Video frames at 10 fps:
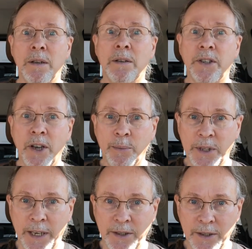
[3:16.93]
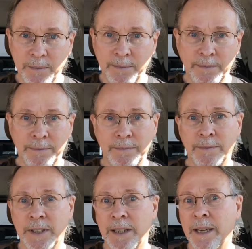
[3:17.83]
the update,
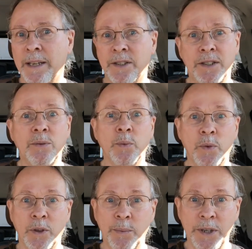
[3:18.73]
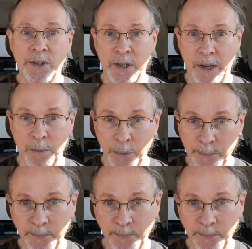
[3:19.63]
I assume for the PCM.